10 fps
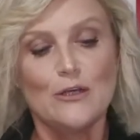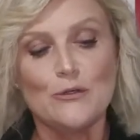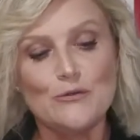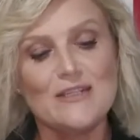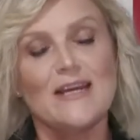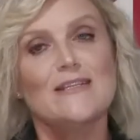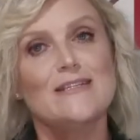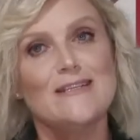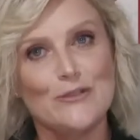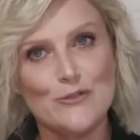you'll start to
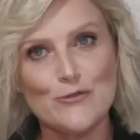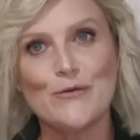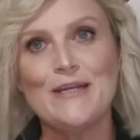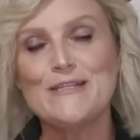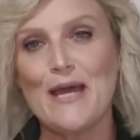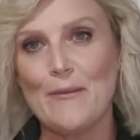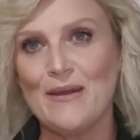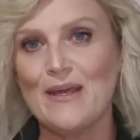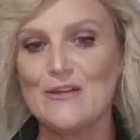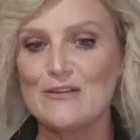see a trend
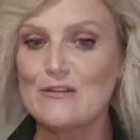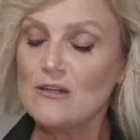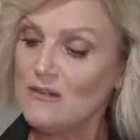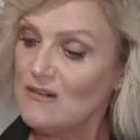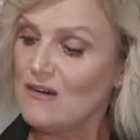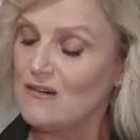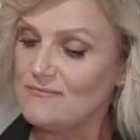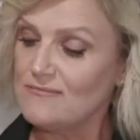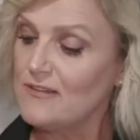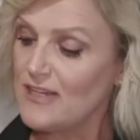happening, and it's like, oh,
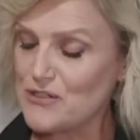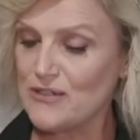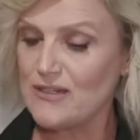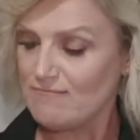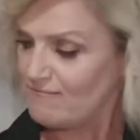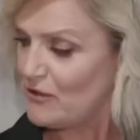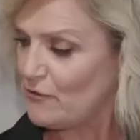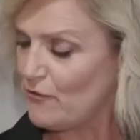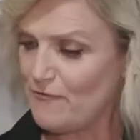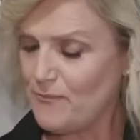actually, you
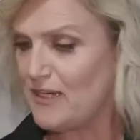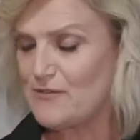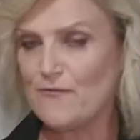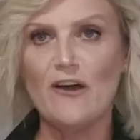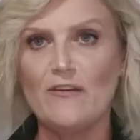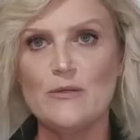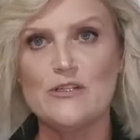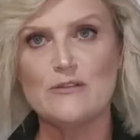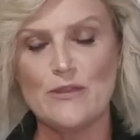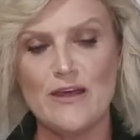know, I've picked 5
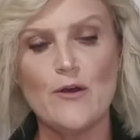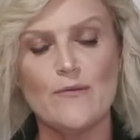images with that